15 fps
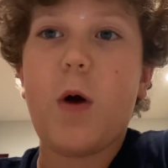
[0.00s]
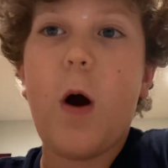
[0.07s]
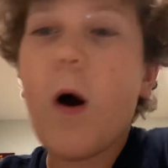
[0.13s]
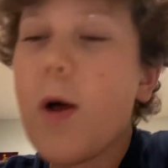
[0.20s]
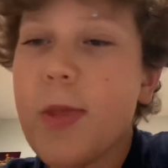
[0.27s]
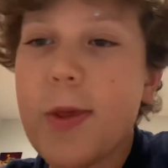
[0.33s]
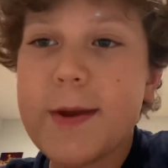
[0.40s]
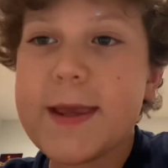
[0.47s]
all
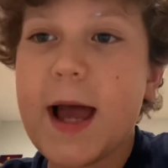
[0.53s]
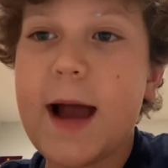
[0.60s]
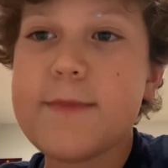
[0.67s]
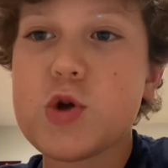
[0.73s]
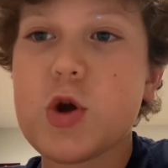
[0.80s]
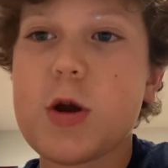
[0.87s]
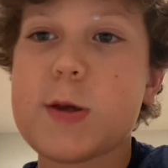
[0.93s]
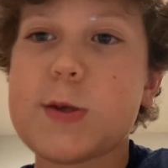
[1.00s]
the time
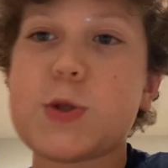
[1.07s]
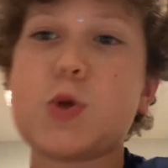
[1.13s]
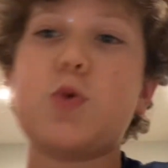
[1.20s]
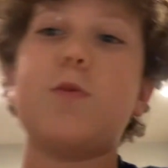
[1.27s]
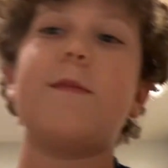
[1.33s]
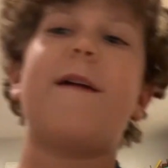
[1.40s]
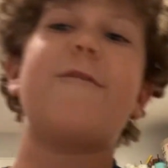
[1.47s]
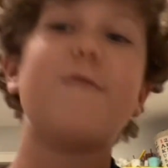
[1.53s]
during school.
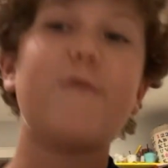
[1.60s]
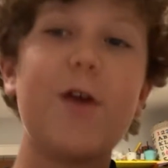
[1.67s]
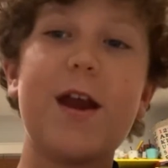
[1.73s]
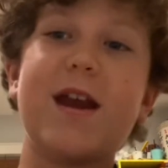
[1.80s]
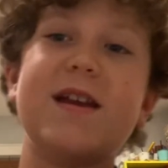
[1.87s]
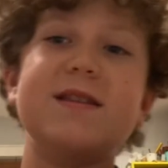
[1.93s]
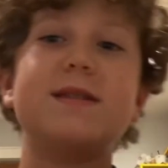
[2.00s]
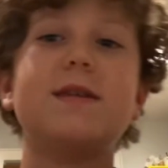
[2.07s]
My
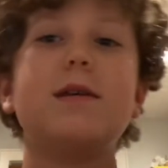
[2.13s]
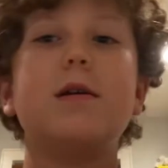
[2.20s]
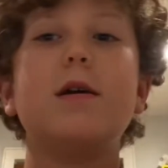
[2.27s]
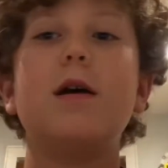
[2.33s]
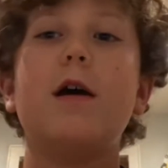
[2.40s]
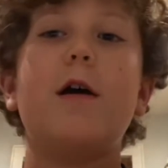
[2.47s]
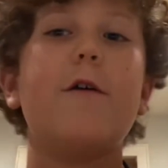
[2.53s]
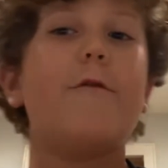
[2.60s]
friends,
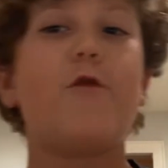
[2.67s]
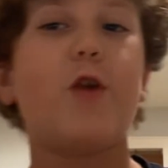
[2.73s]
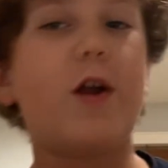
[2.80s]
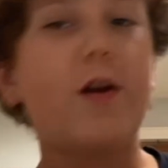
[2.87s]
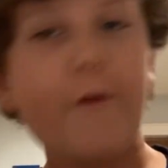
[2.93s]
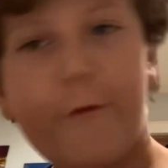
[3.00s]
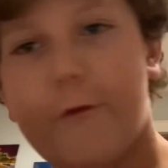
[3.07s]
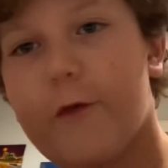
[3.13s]

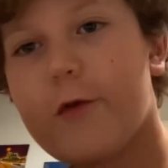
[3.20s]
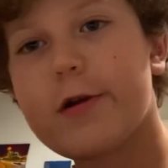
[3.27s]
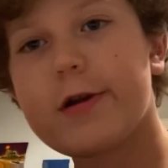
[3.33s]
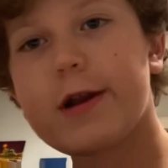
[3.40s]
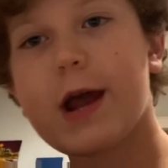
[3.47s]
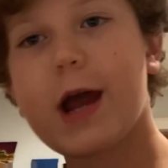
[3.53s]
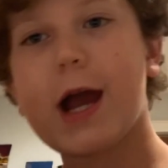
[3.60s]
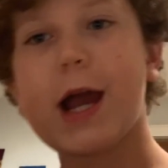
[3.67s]
friend
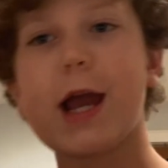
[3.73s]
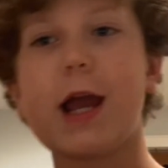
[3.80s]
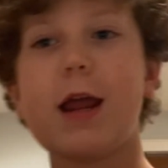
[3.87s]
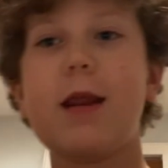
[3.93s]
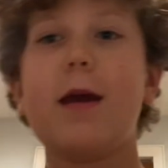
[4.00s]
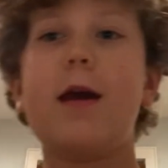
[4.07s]
Fortnite,